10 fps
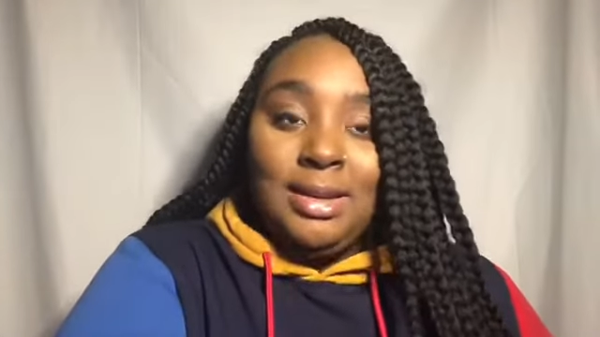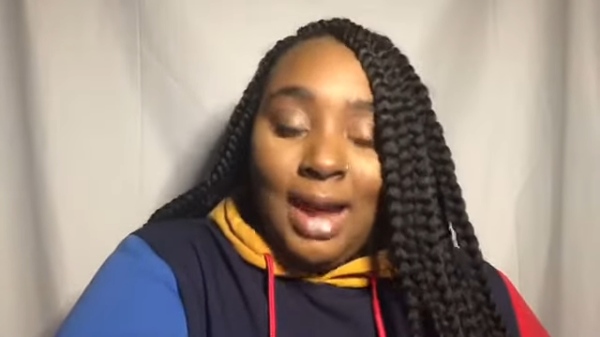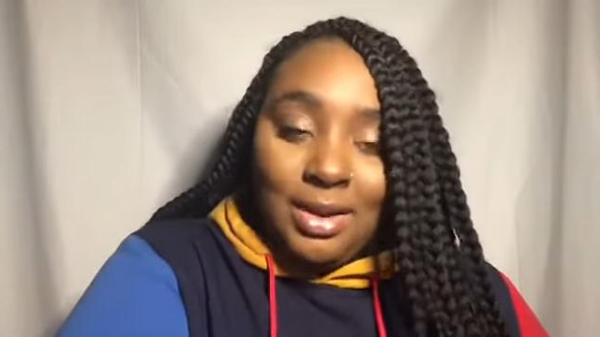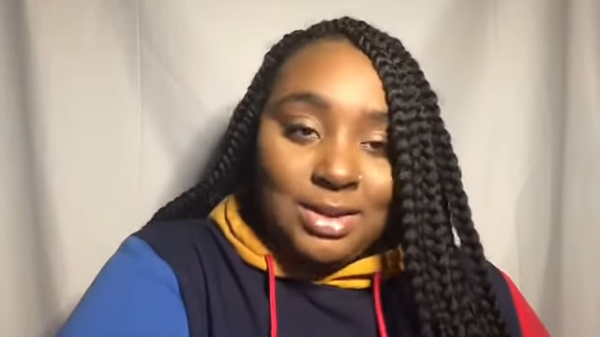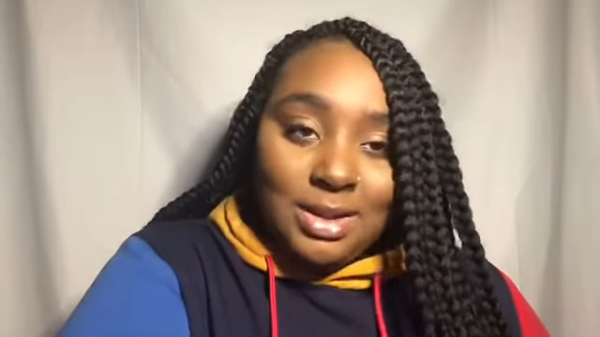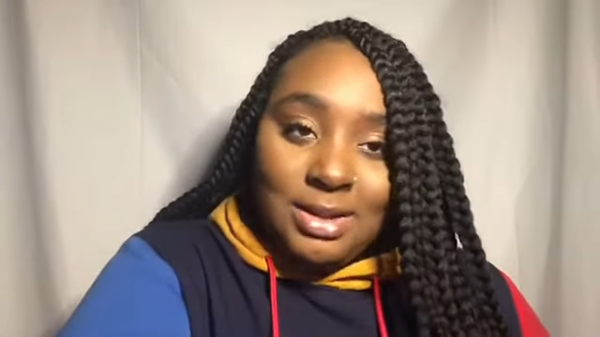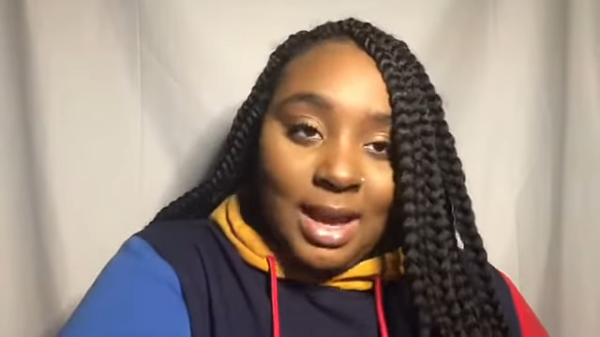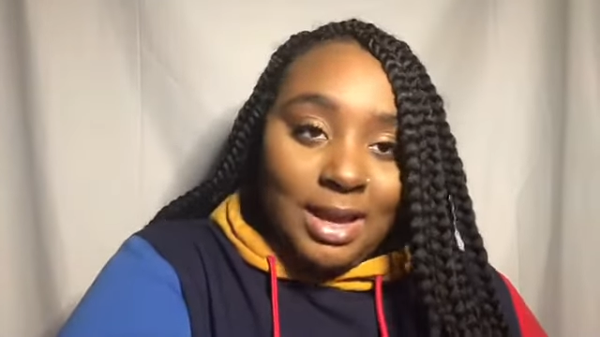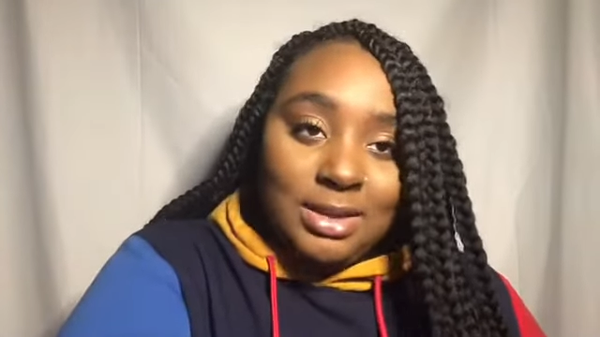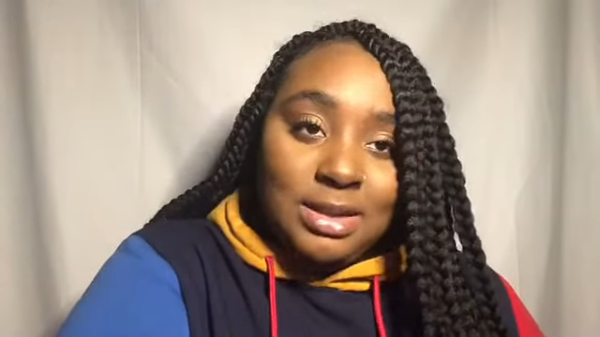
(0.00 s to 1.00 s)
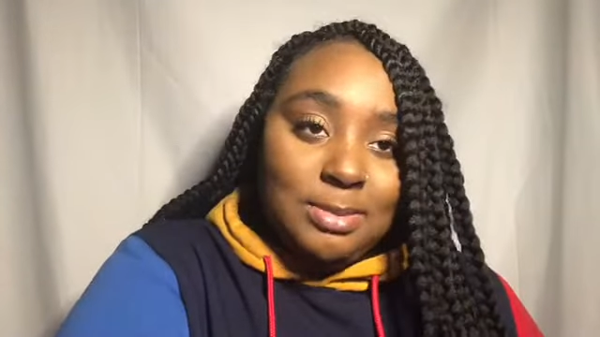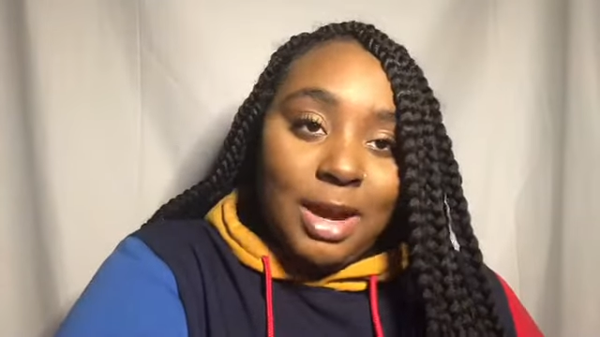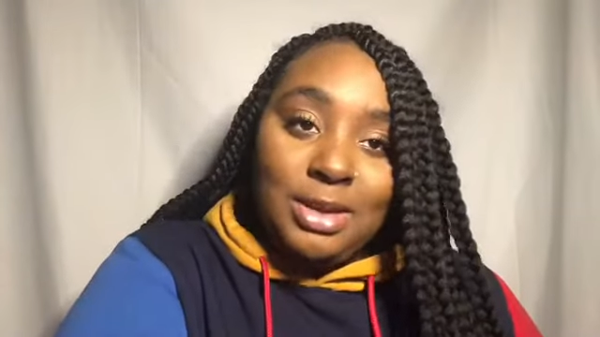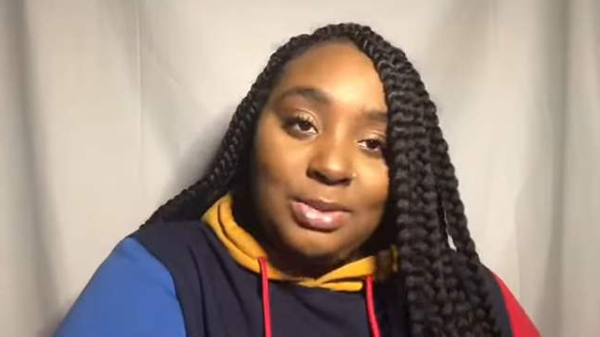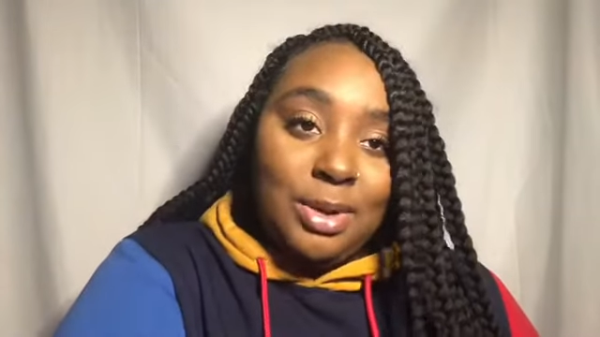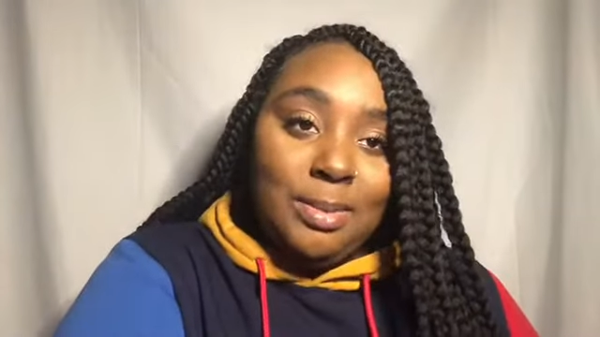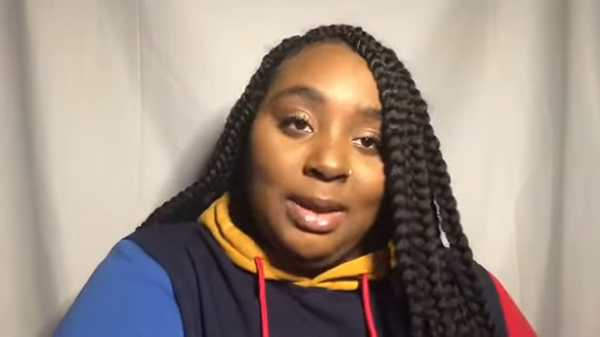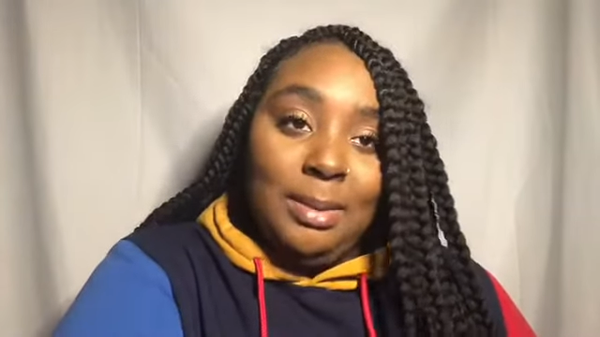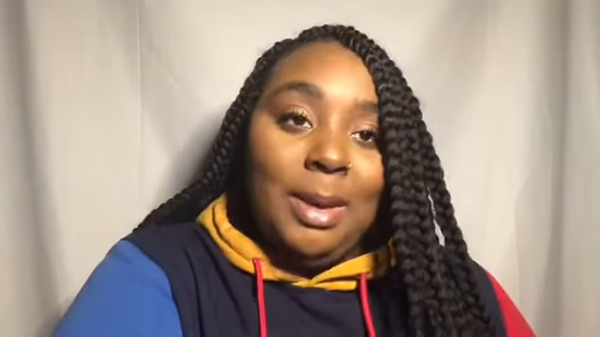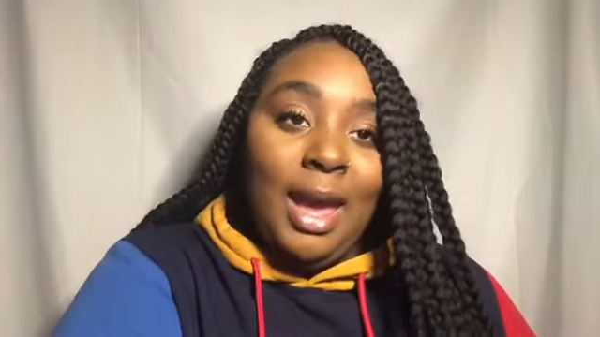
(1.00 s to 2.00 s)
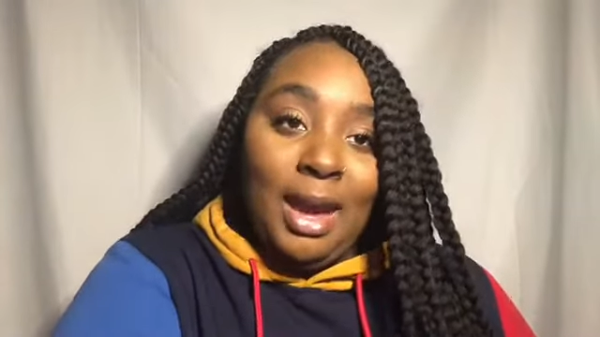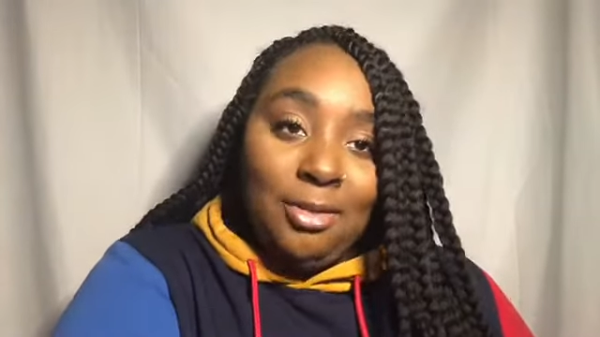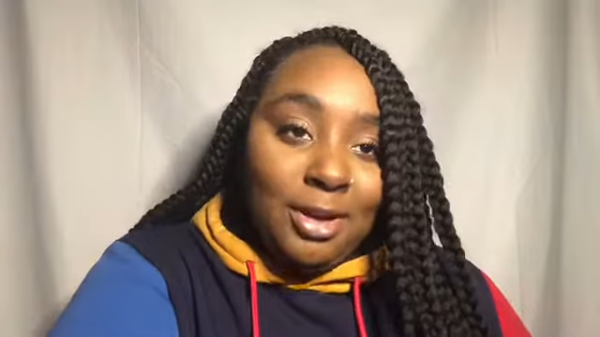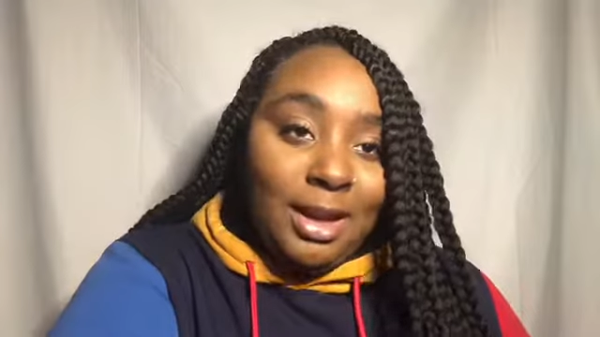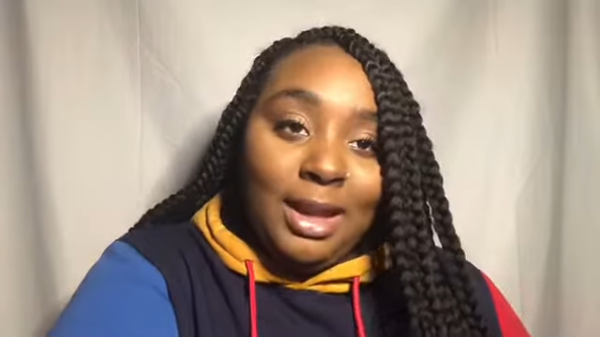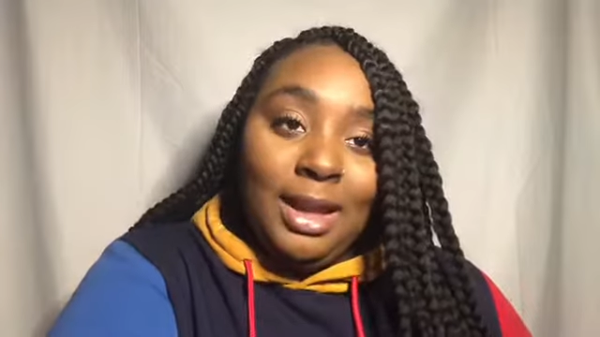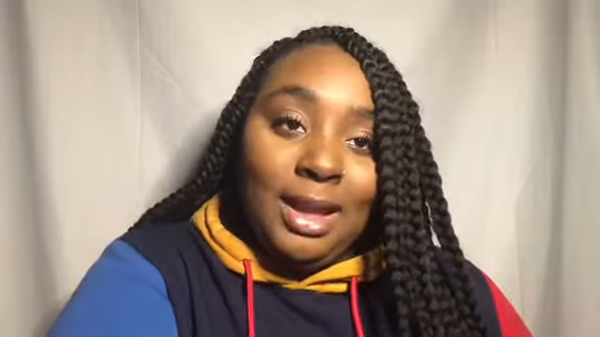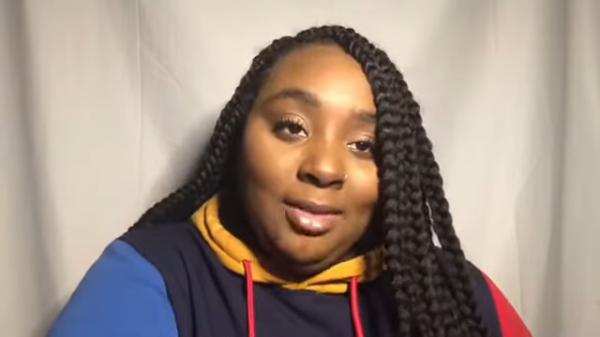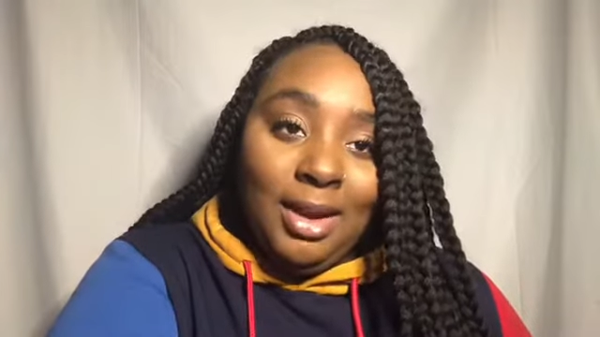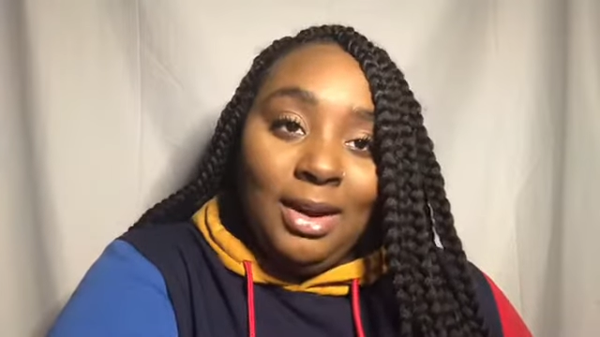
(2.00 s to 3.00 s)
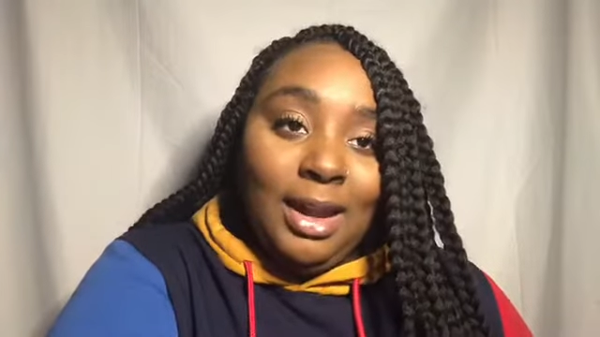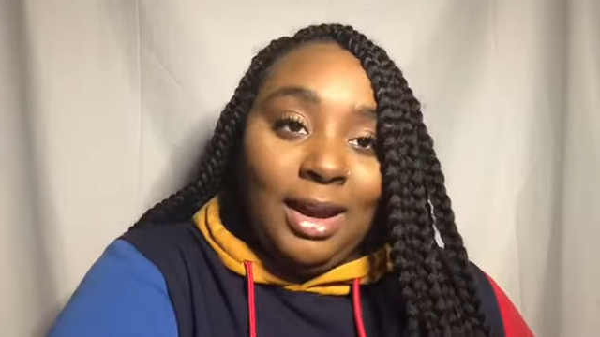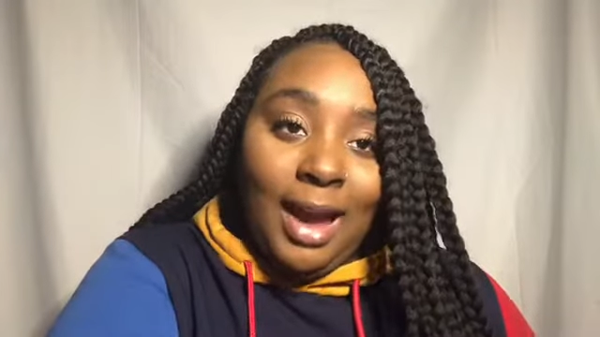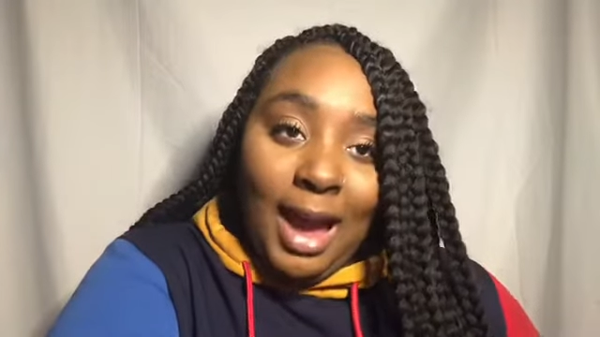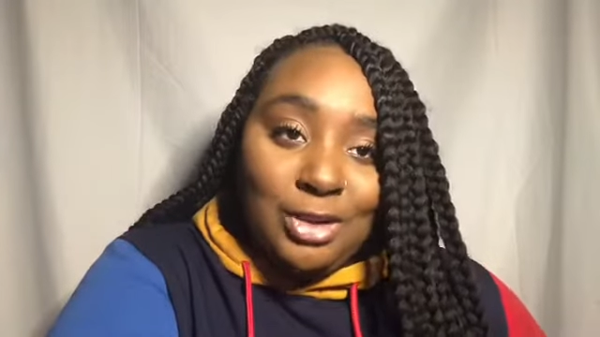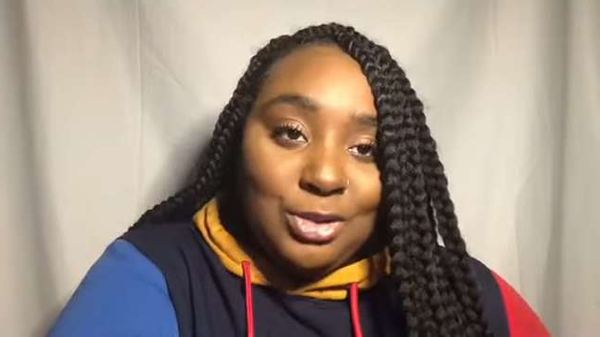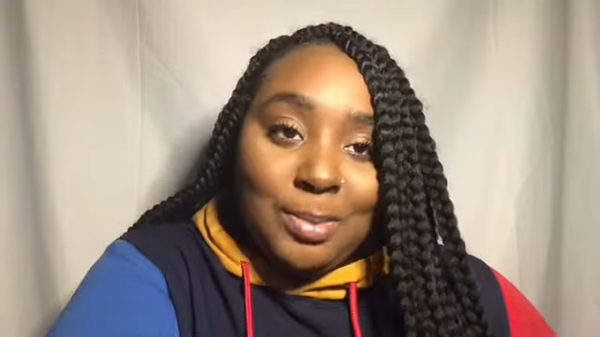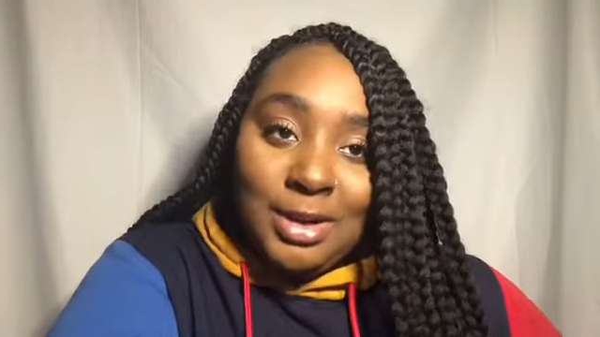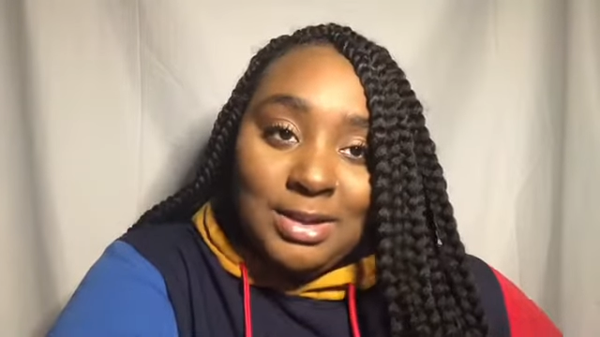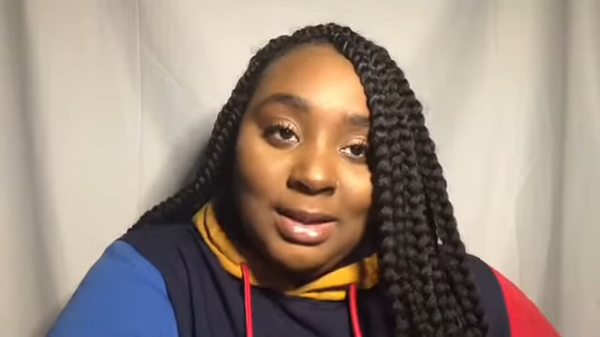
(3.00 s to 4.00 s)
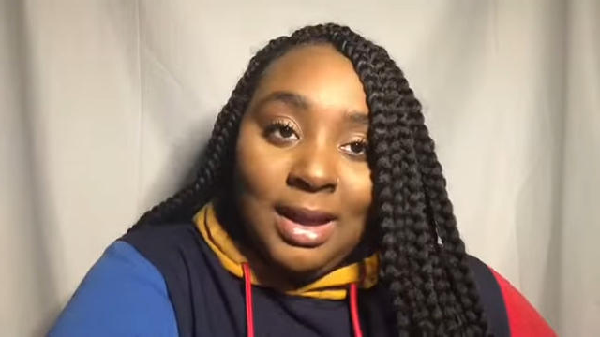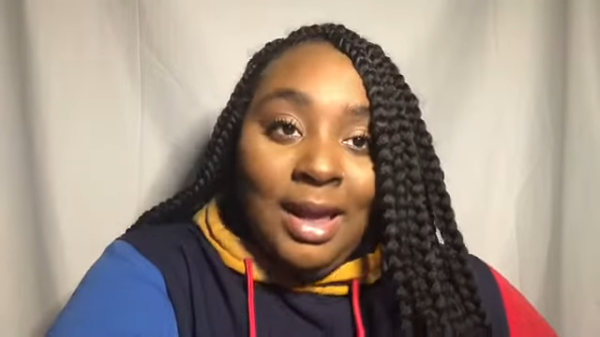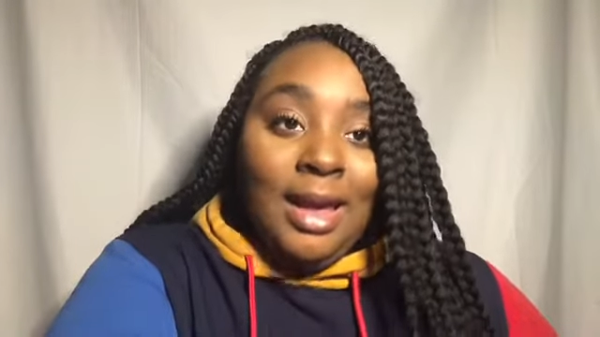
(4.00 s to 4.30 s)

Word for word: downstairs cage, this might as well be paying rent and living here like an actual person.